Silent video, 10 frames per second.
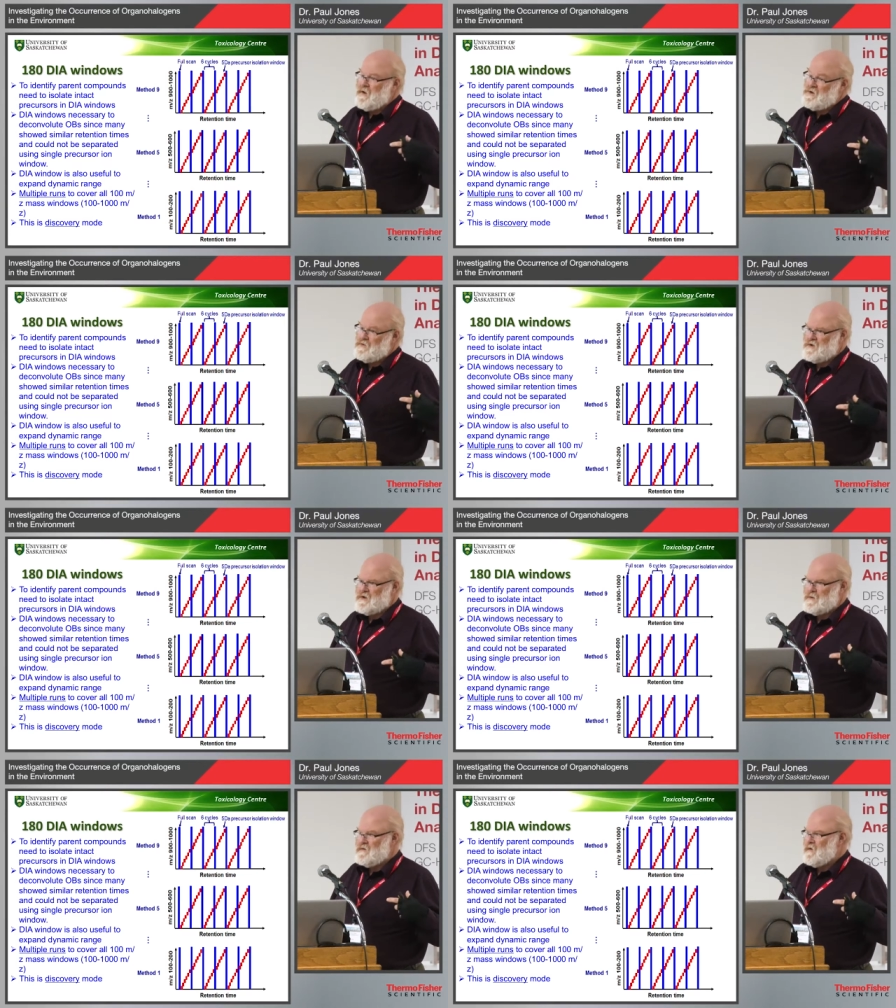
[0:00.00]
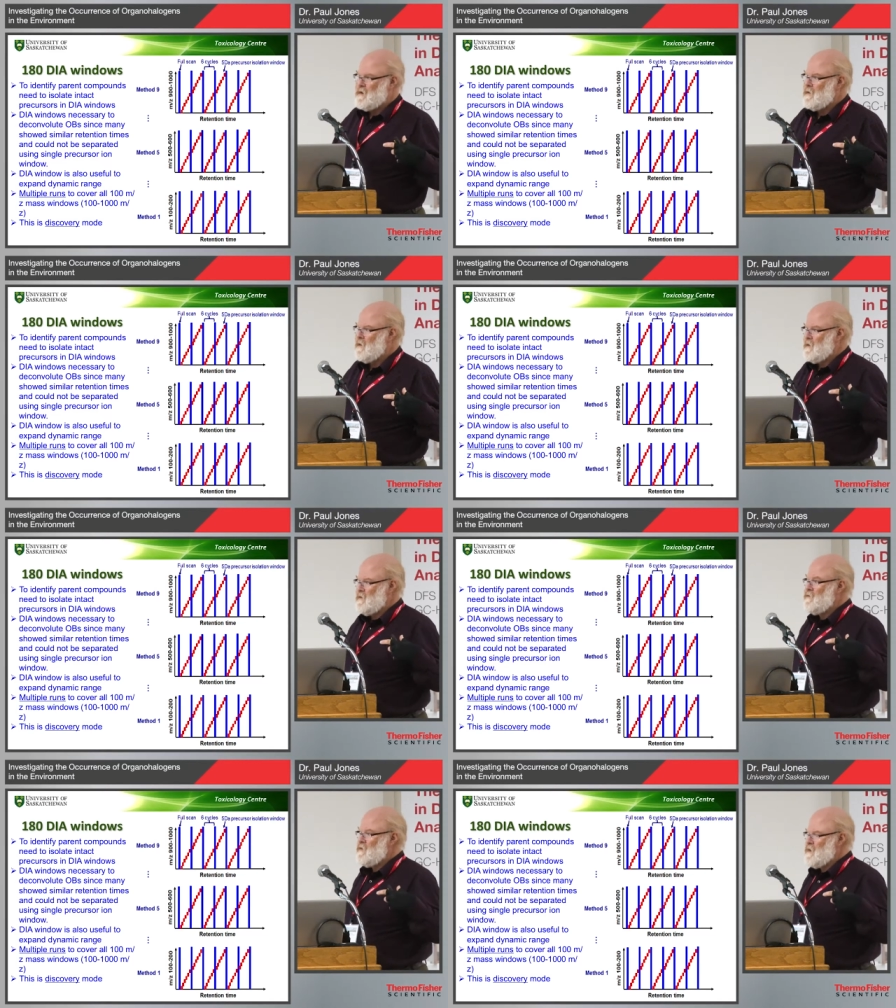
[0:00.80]
As you'll see, we find a lot of
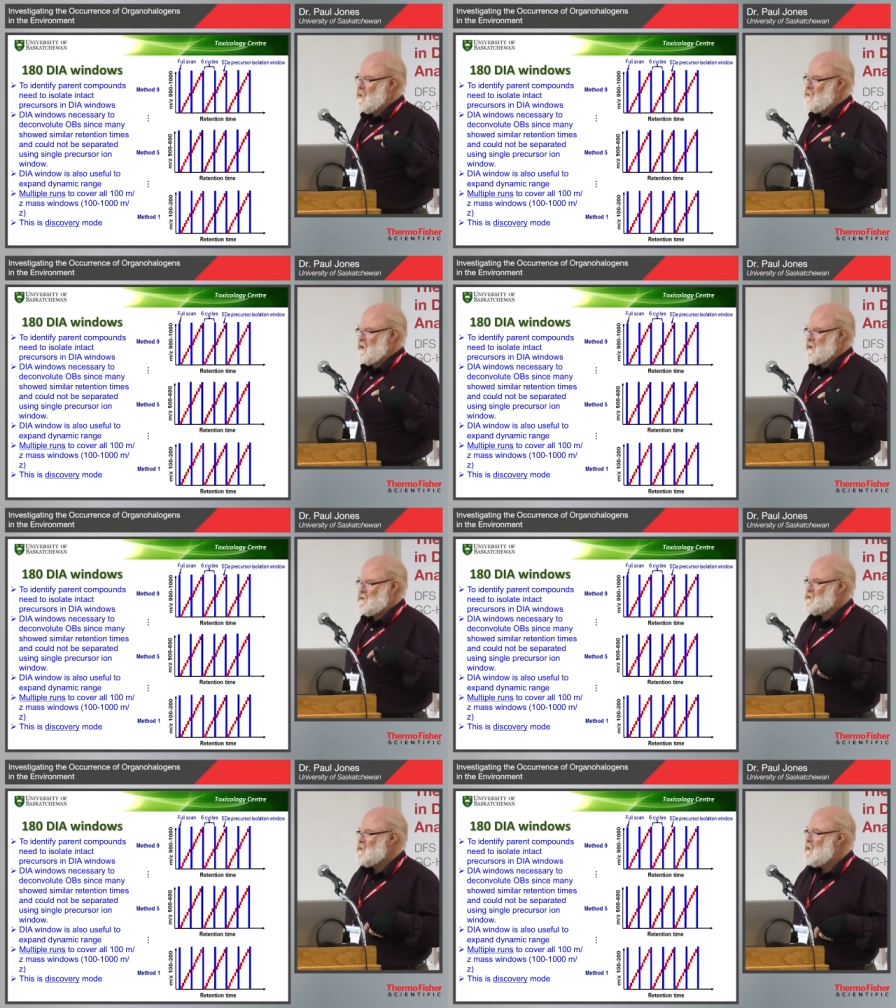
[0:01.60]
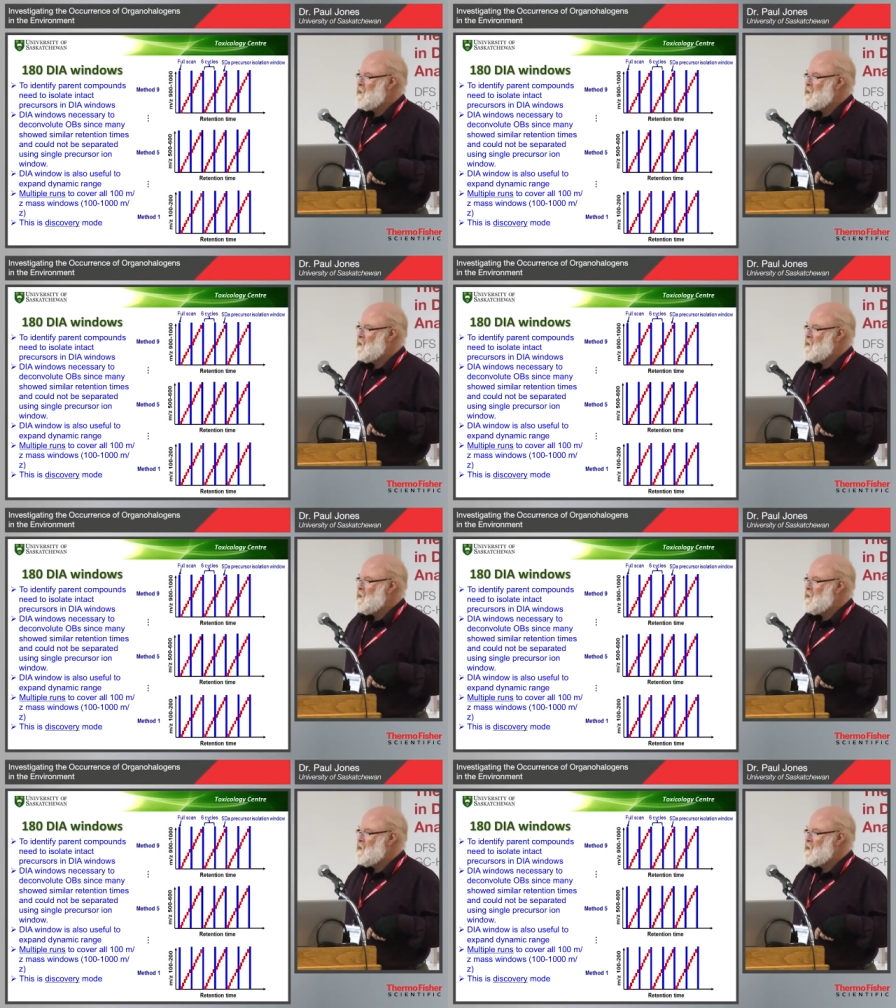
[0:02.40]
different compounds.